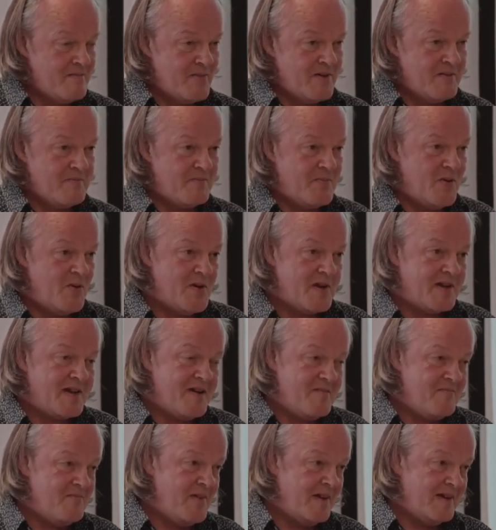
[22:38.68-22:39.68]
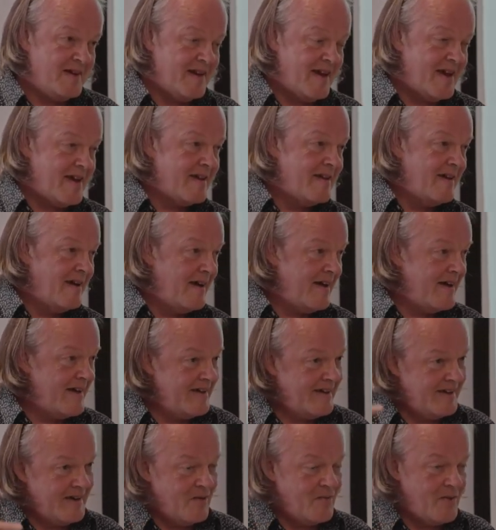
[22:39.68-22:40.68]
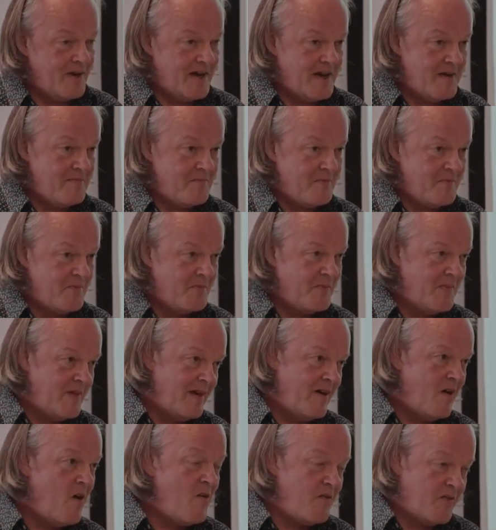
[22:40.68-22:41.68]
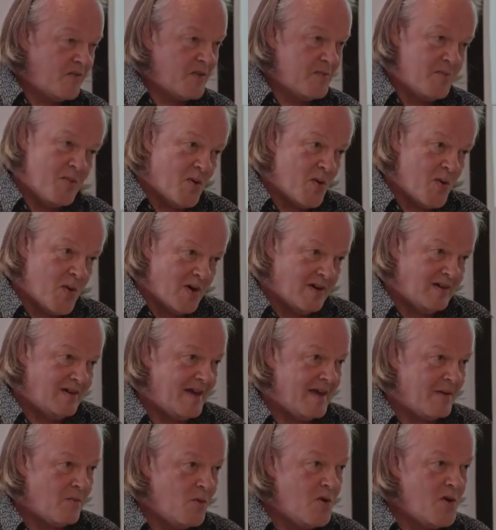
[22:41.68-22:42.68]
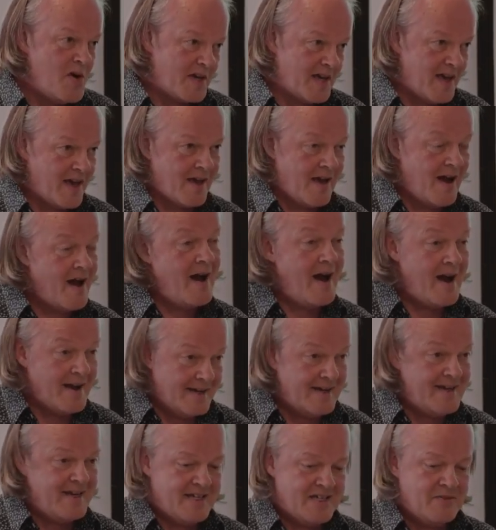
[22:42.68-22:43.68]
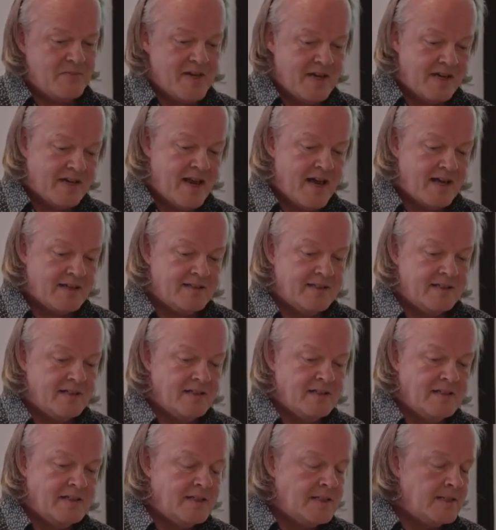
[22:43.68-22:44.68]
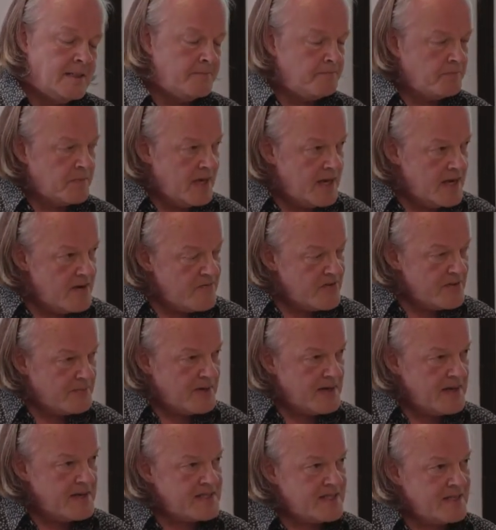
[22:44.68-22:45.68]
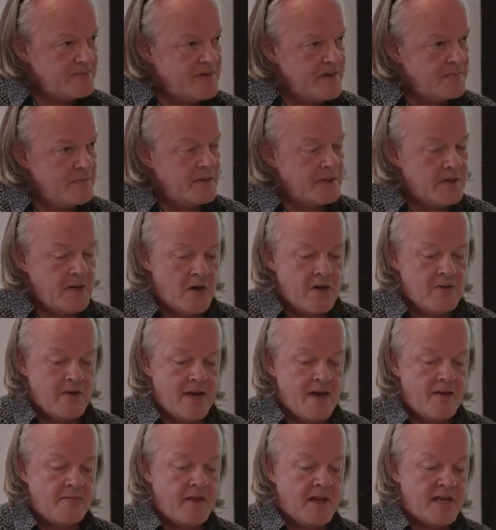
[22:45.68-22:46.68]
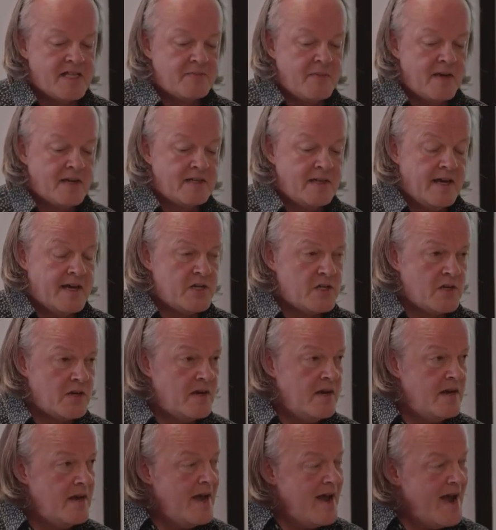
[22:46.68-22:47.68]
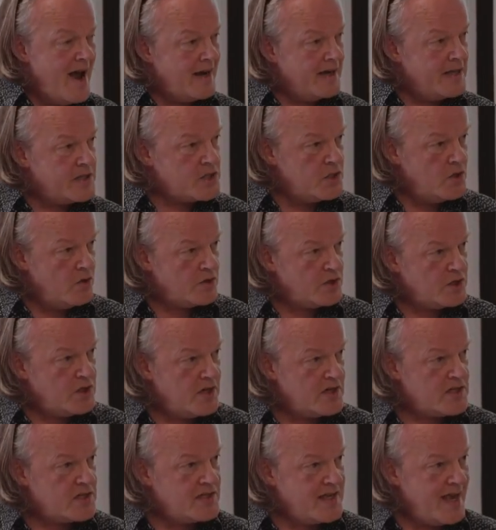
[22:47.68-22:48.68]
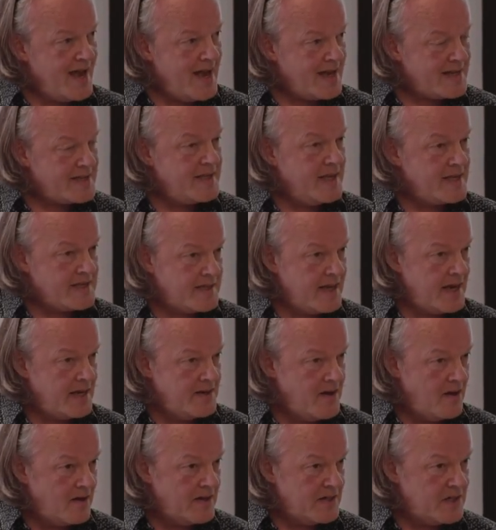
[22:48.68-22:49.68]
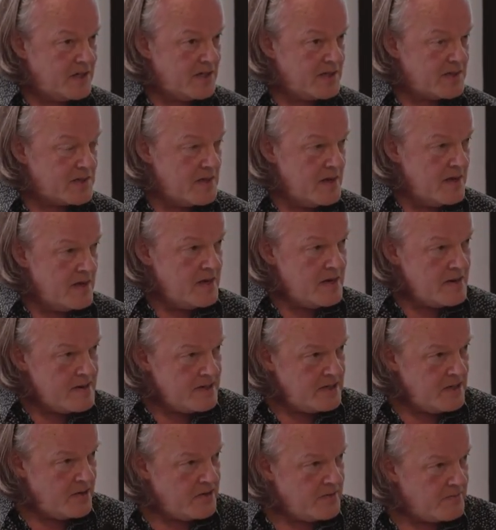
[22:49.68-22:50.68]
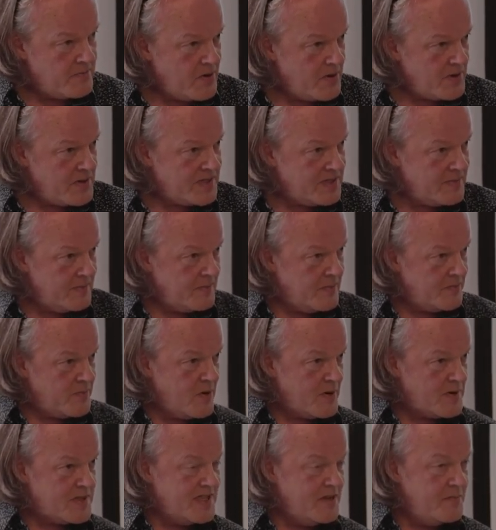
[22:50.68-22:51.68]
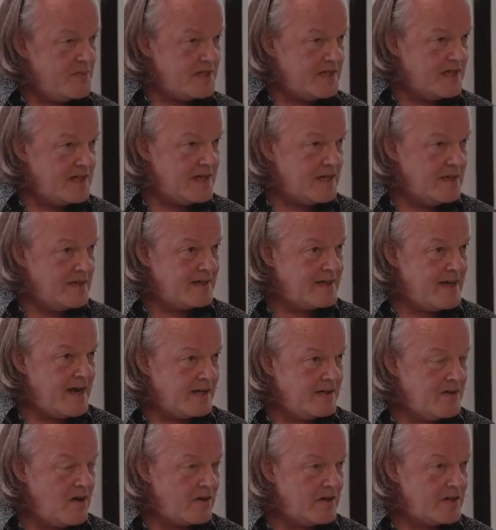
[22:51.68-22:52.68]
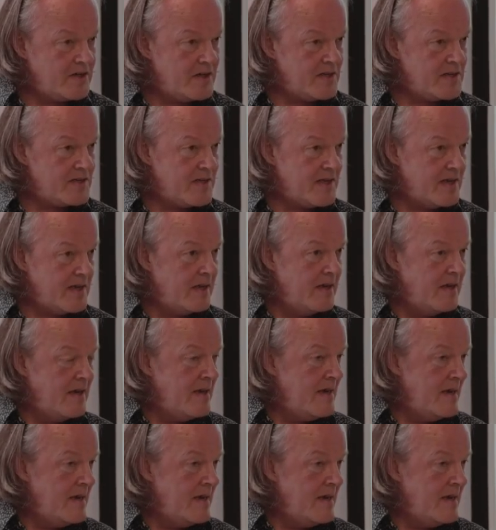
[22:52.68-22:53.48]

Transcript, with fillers: But boy, come Monday, you know, when I'm off the moor and working, I need to be connected. And every place that people go, they have that expectation. And it's not just the access technologies, you know, the prox proximity technologies, the,